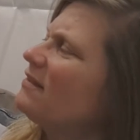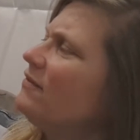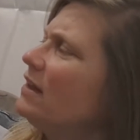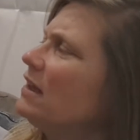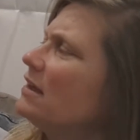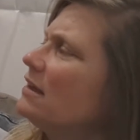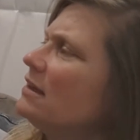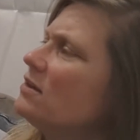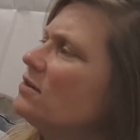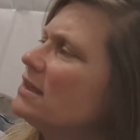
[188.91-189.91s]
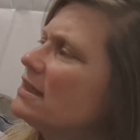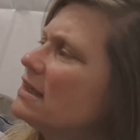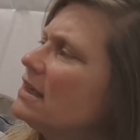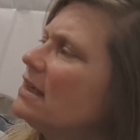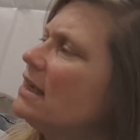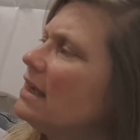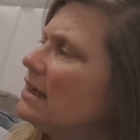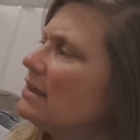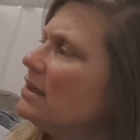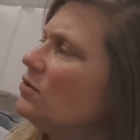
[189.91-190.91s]
Feeling a little dizzy, he
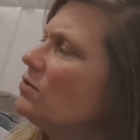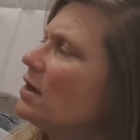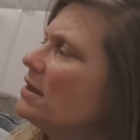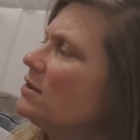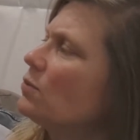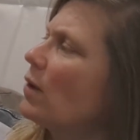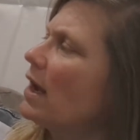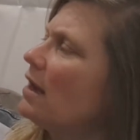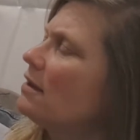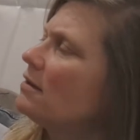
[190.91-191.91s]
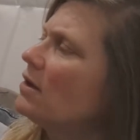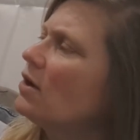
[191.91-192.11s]
continued on his way.